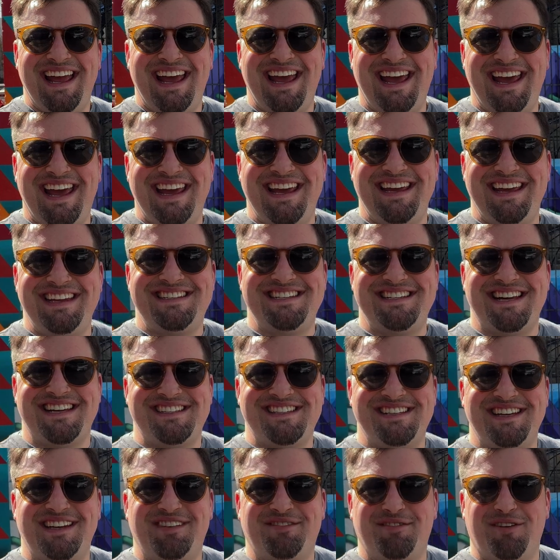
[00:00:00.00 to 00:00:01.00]
Hey,
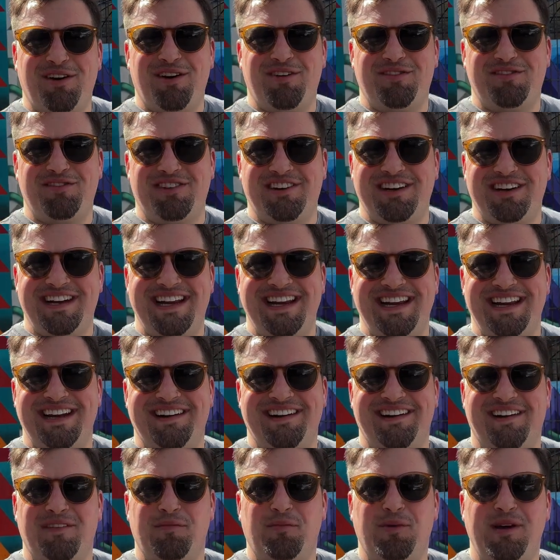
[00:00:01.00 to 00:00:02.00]
Jesse Grover
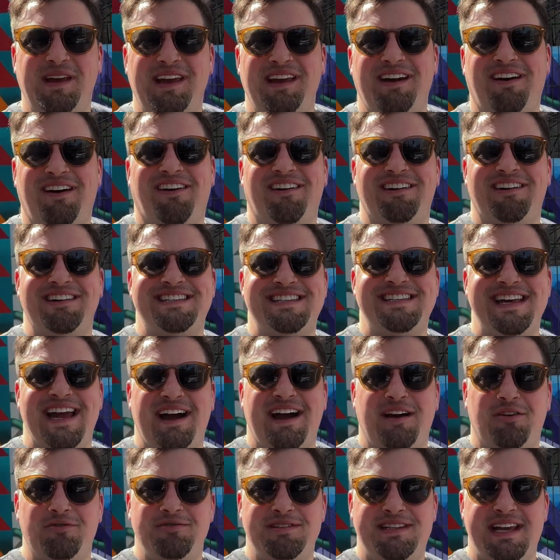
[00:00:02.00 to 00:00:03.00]
here. We are
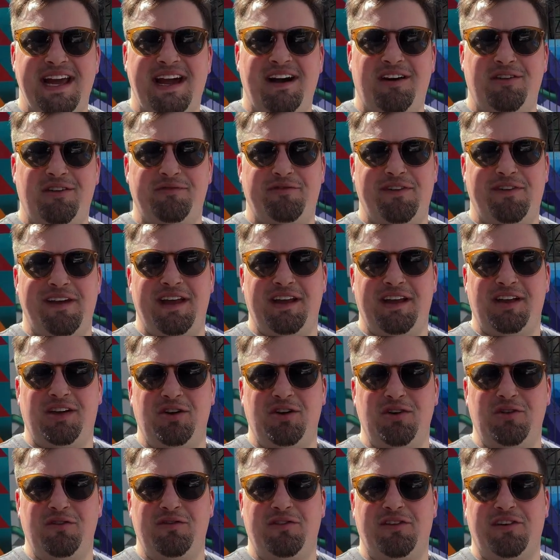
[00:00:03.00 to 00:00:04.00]
downtown
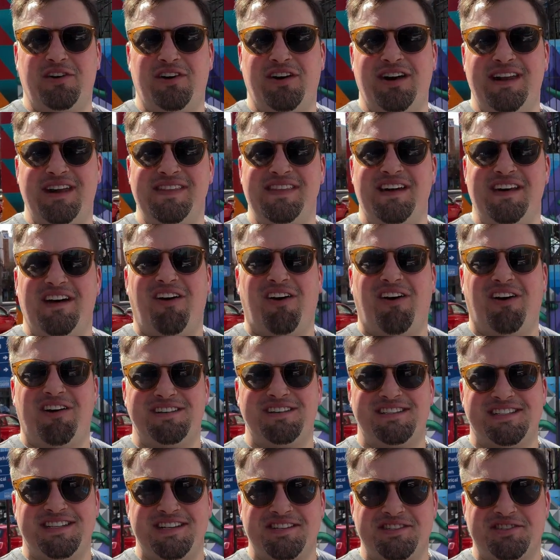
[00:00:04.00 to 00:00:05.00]
Vancouver in the
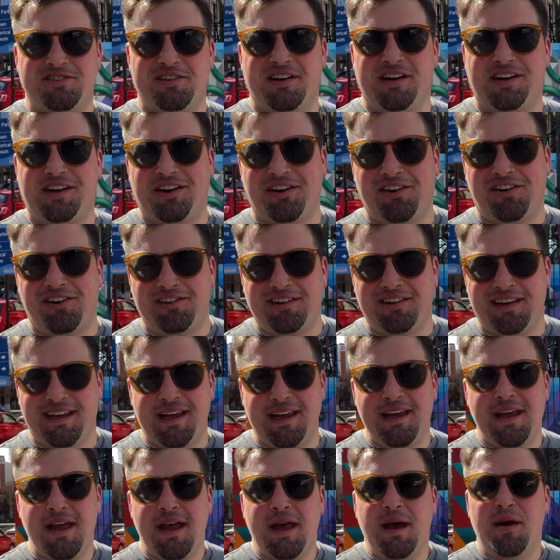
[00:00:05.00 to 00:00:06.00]
Arts District
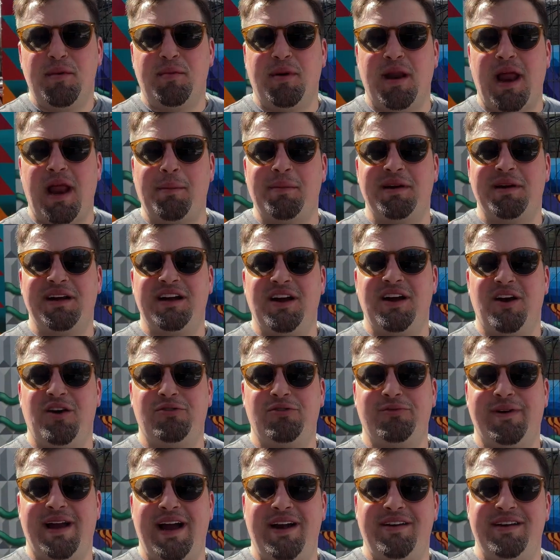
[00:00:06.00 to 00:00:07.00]
currently, but I'm going to
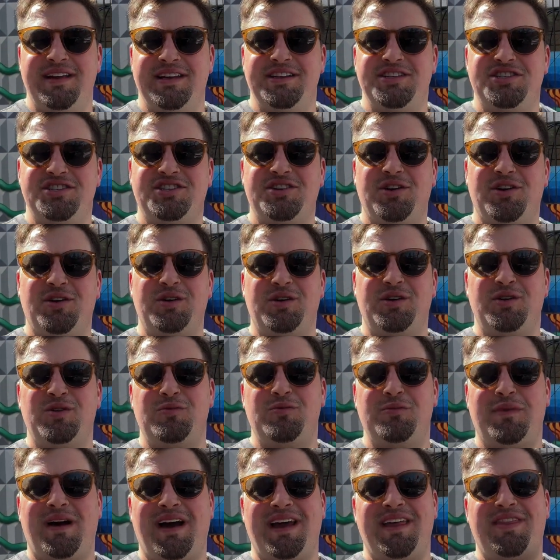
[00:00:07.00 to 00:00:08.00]
go around and show
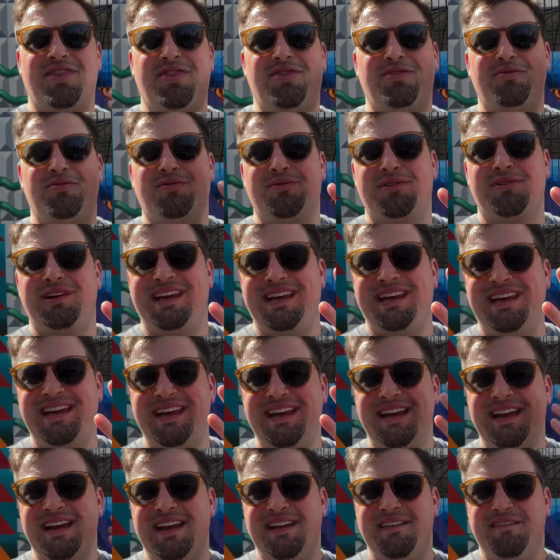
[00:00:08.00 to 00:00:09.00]
you my
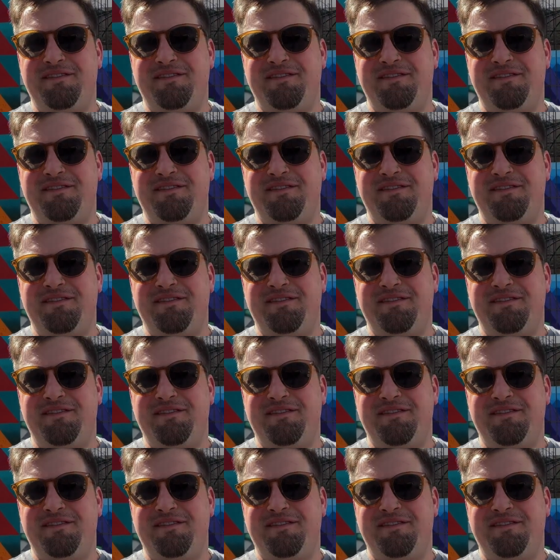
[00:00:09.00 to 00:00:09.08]
three